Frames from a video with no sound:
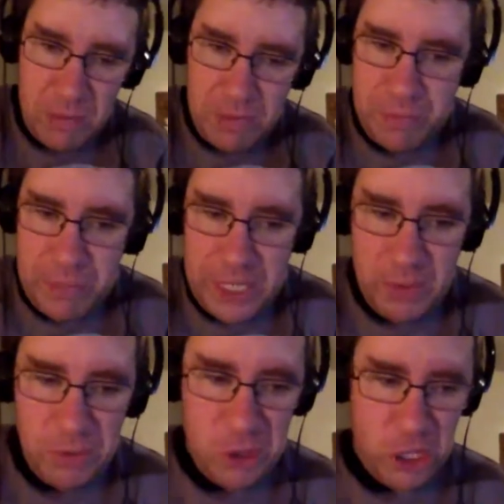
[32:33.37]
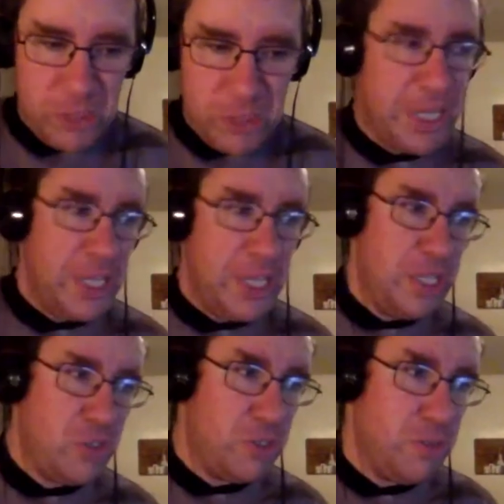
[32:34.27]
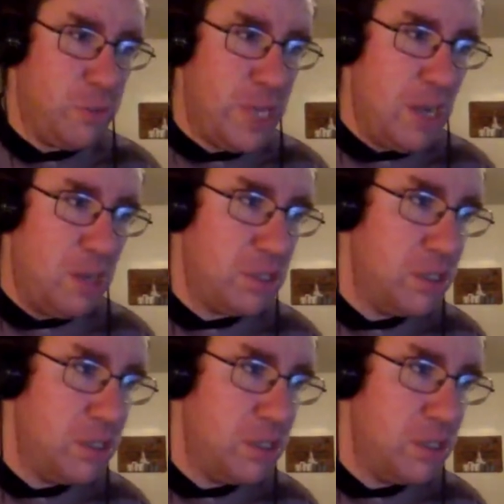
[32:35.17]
but it would just make it easier to put out.